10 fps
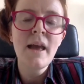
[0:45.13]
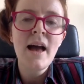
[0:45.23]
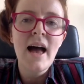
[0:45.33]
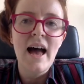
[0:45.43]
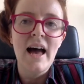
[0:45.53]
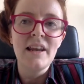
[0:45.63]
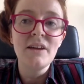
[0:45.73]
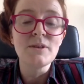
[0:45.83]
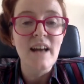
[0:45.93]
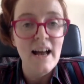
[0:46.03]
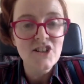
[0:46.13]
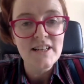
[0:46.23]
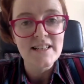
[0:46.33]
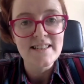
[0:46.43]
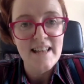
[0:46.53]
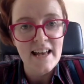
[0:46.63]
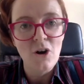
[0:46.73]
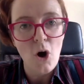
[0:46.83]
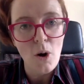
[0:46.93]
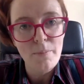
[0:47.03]
and it was actually set
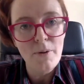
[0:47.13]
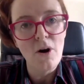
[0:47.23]
up